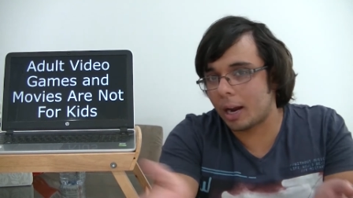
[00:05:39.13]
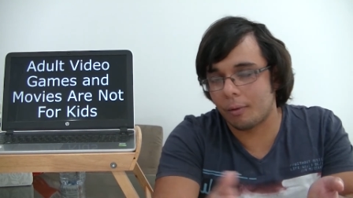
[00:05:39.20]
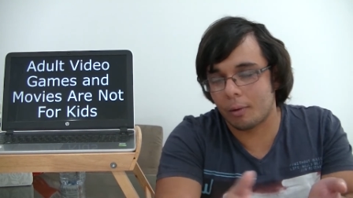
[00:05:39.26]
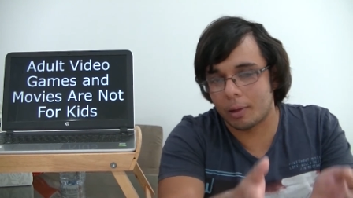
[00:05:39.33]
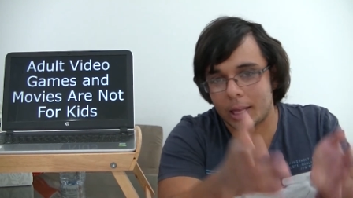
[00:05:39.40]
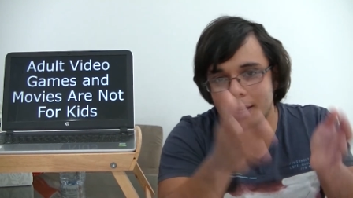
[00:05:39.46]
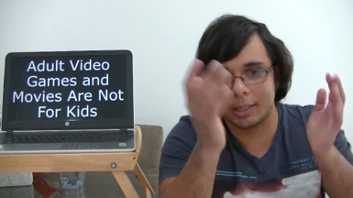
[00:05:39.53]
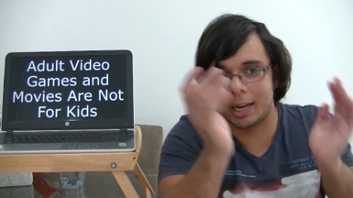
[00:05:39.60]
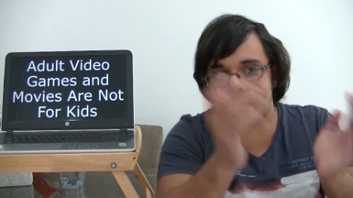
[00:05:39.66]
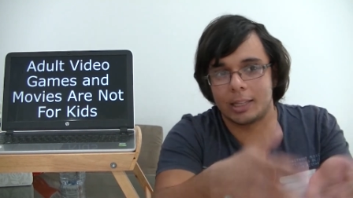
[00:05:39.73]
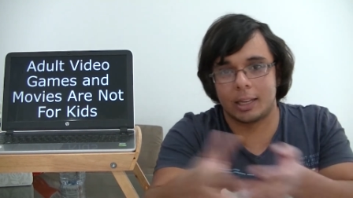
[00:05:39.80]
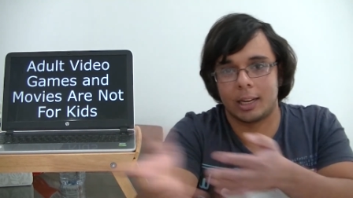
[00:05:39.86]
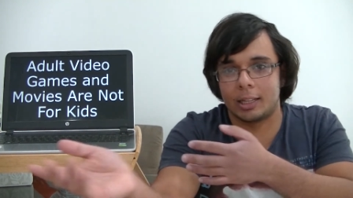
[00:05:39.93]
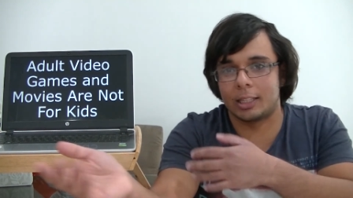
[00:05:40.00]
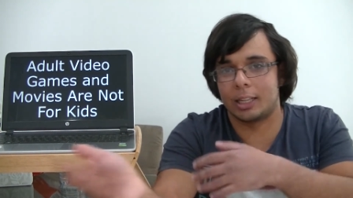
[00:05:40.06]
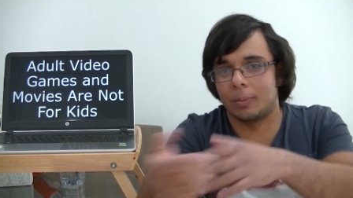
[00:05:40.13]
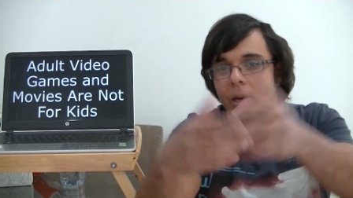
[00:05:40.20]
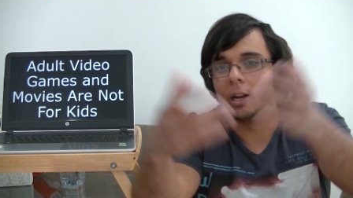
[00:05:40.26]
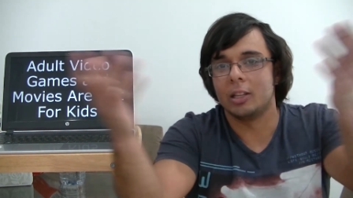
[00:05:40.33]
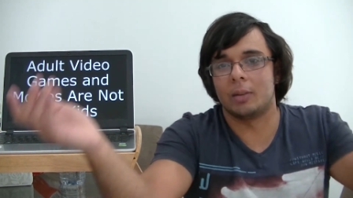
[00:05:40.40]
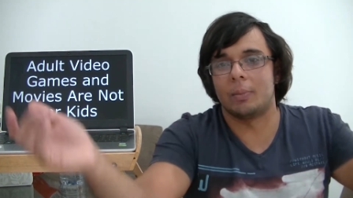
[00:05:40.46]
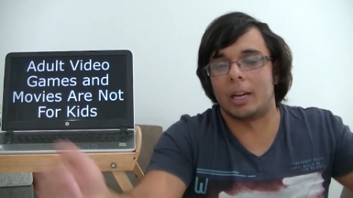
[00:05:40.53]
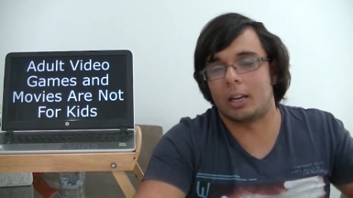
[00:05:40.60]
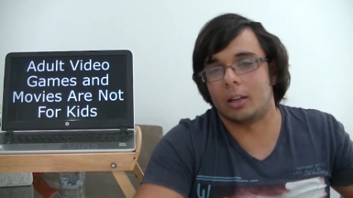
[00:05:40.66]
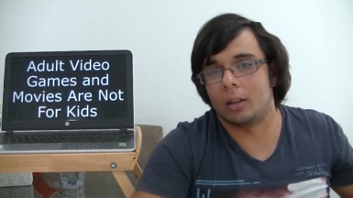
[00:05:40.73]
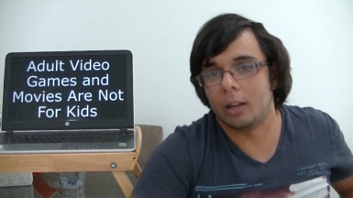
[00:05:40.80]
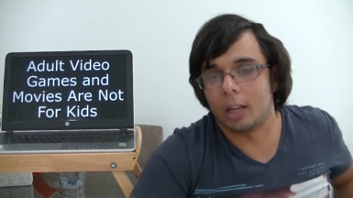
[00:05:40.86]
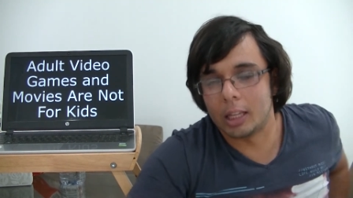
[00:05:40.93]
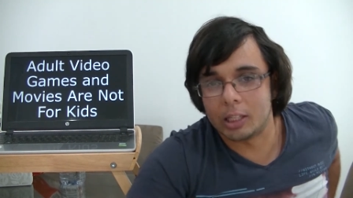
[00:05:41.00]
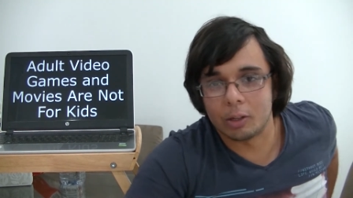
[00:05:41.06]
everyone then takes the next step to make it
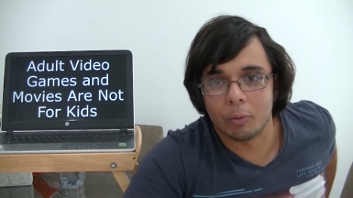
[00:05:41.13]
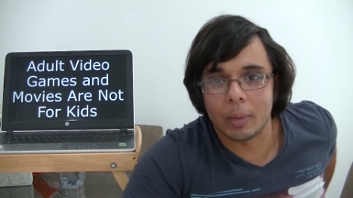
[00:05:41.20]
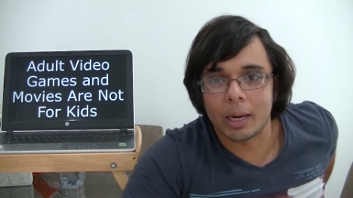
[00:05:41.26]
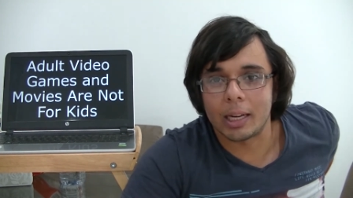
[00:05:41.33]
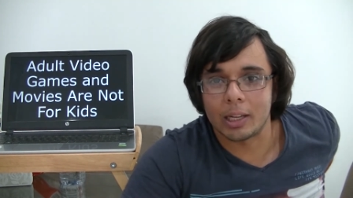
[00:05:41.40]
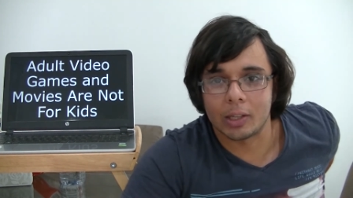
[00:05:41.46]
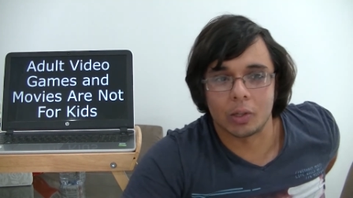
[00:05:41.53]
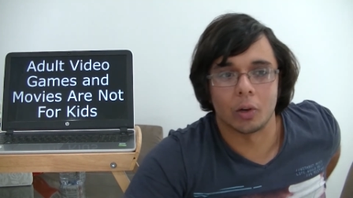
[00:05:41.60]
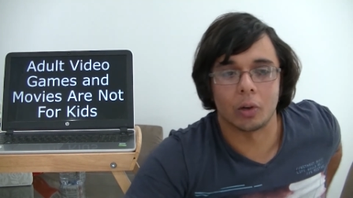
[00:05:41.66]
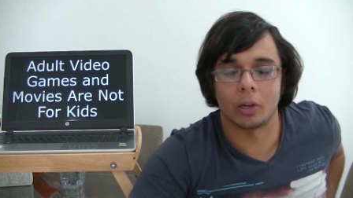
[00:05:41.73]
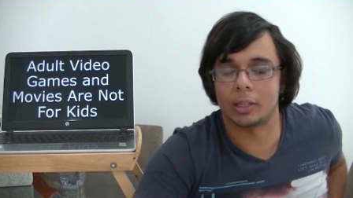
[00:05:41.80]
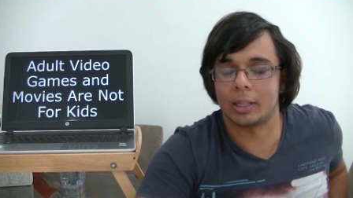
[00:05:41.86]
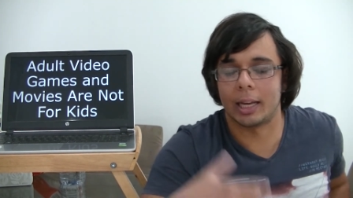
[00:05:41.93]
into a media circus.